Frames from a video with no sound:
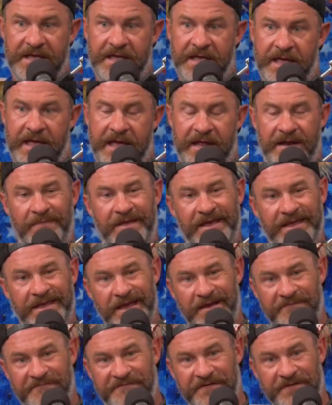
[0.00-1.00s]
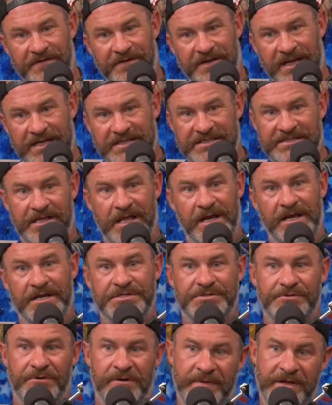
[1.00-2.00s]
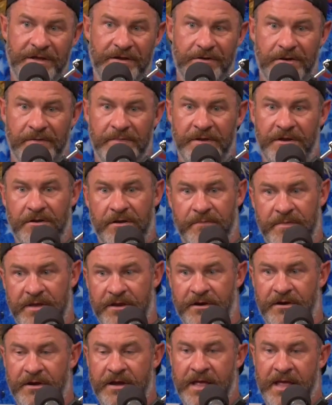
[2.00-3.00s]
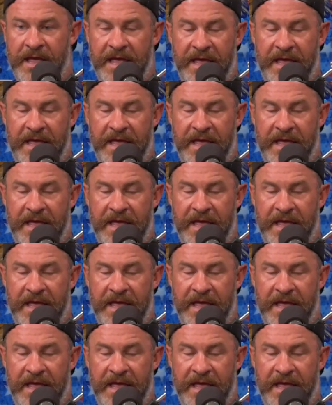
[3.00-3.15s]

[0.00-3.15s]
Mm-hmm. And I'm like, yeah, I'm feeling kind of sluggish or I'm here, I'm here, I'm here.